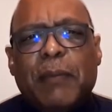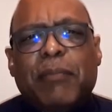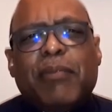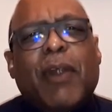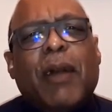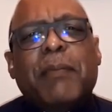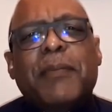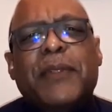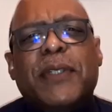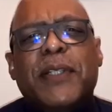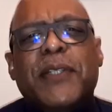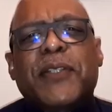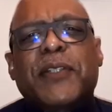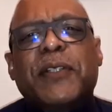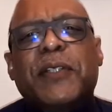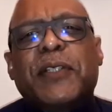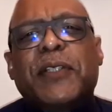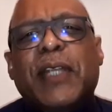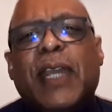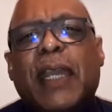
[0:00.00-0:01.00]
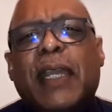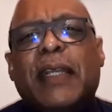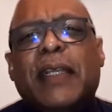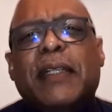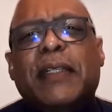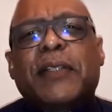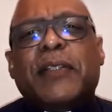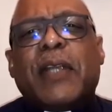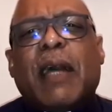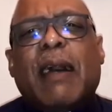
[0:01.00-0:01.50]
Prompt us to
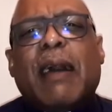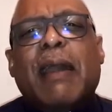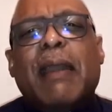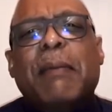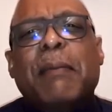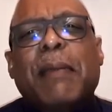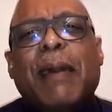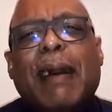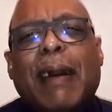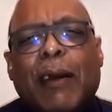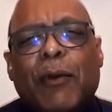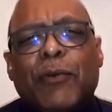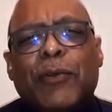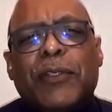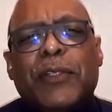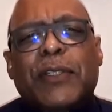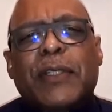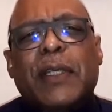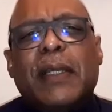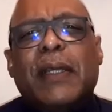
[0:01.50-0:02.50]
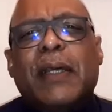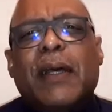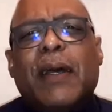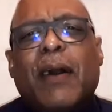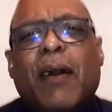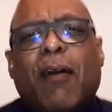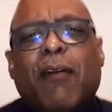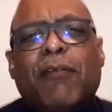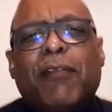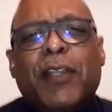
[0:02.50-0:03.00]
take time out
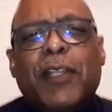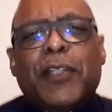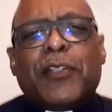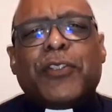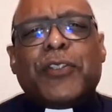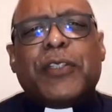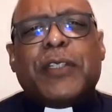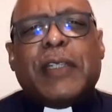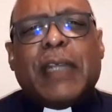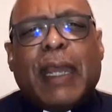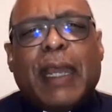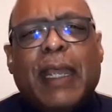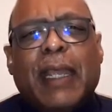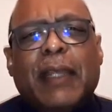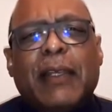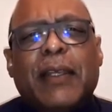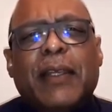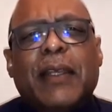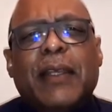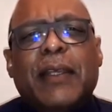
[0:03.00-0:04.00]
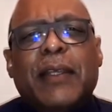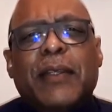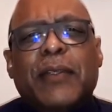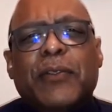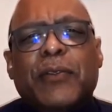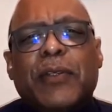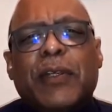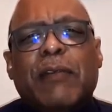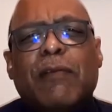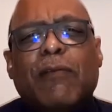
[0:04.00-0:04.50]
of each day
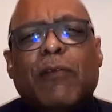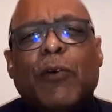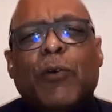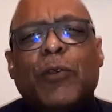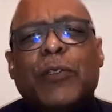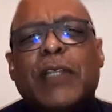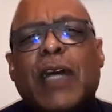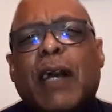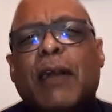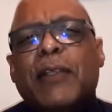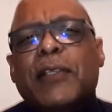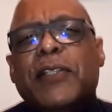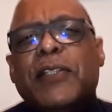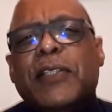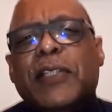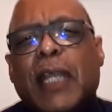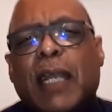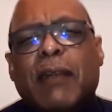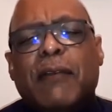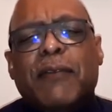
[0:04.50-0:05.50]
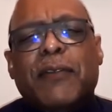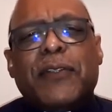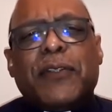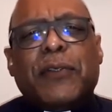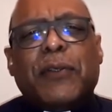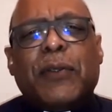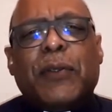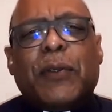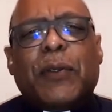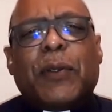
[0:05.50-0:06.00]
to devote ourselves
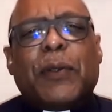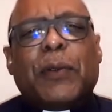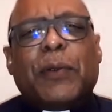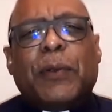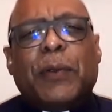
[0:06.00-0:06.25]
to your